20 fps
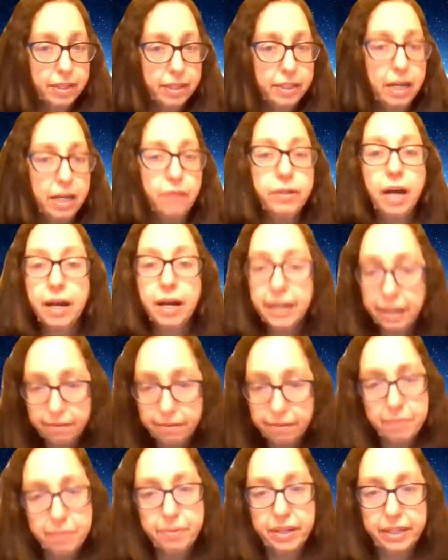Now, not
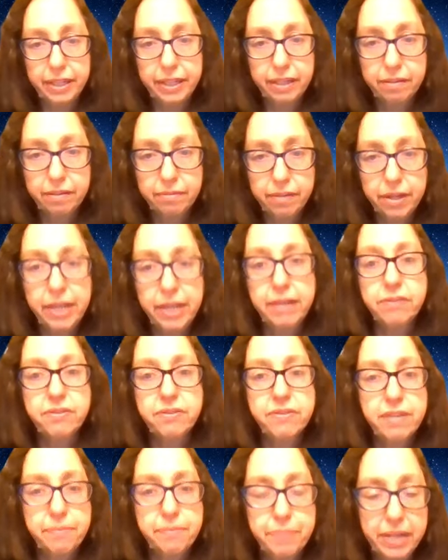everybody
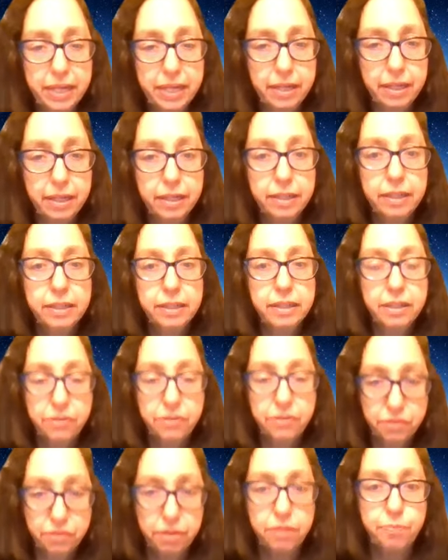agrees that being
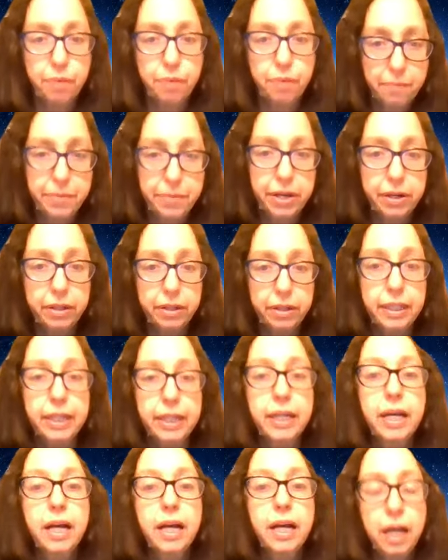concerned
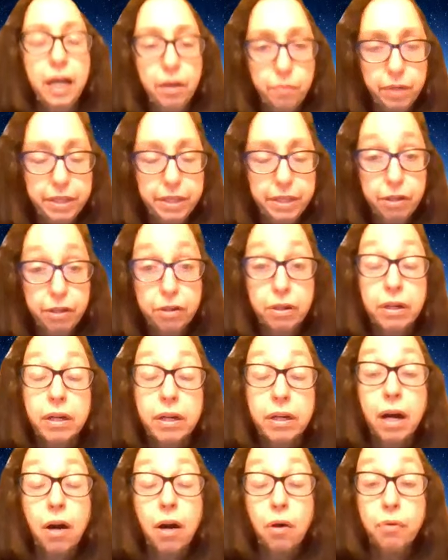primarily with your
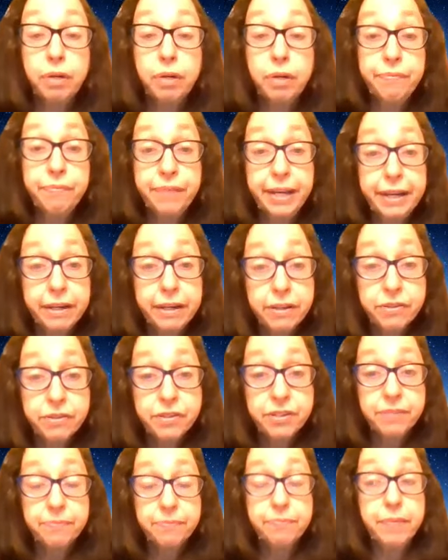own
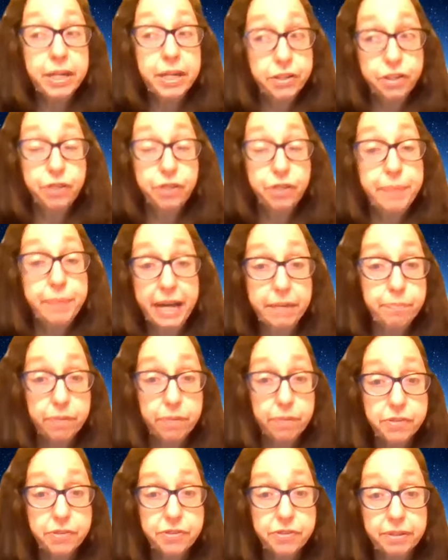affairs makes you a bad
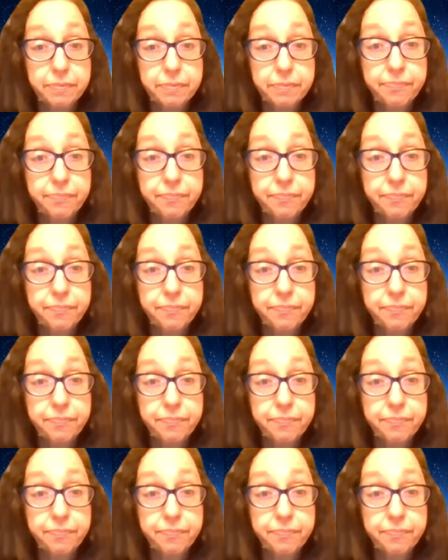person.